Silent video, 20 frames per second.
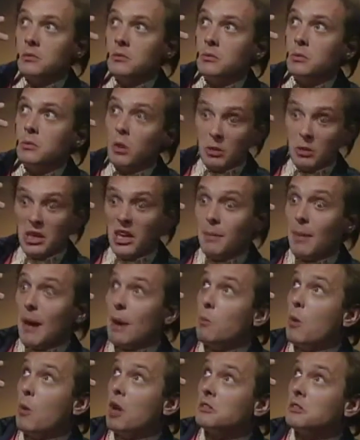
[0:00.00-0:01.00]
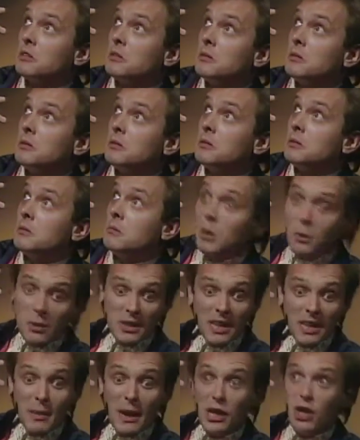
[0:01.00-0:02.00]
What do I think about what? What do I
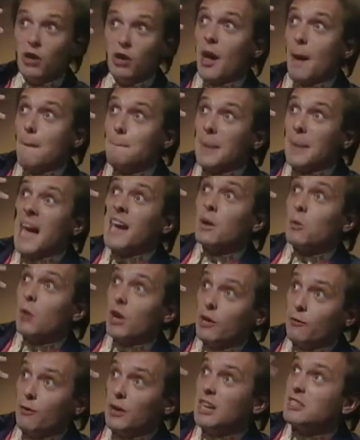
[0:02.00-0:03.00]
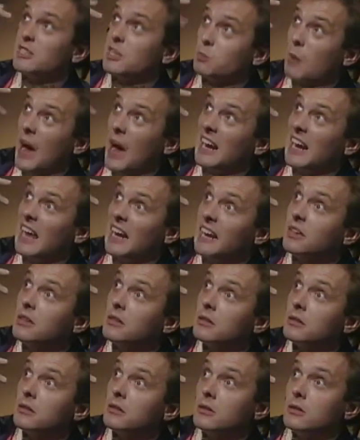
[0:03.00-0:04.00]
think about you going bang while your fingers is waggling?
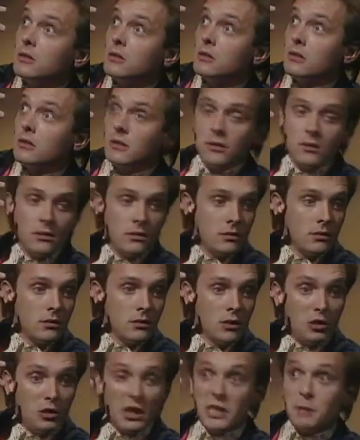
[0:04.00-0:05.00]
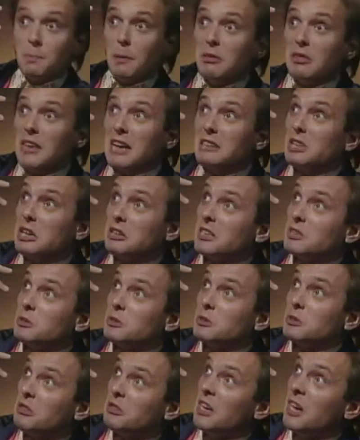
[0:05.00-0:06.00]
I think it's pathetic, that's
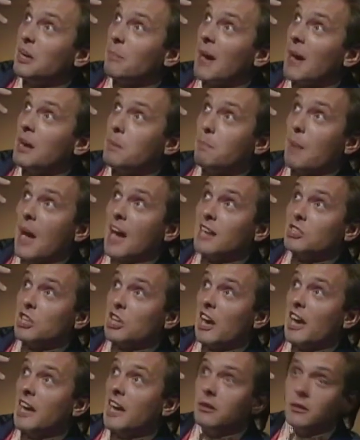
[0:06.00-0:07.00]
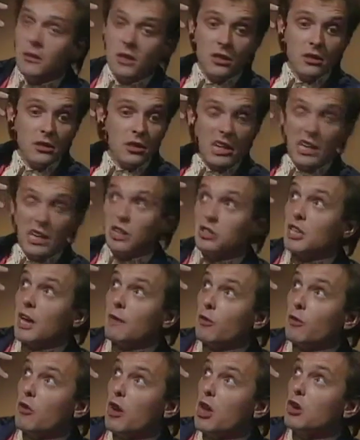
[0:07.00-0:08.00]
what I think about it, basically. Get
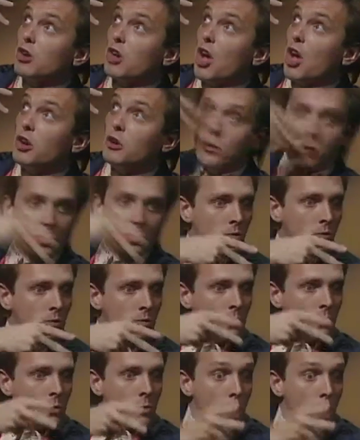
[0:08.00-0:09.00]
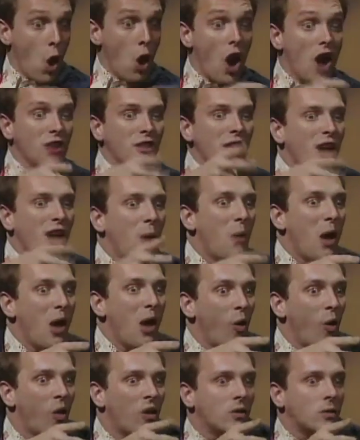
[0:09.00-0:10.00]
yourself a real gun. All right, then I
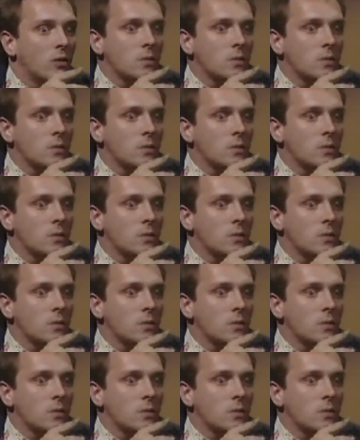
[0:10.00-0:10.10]
will.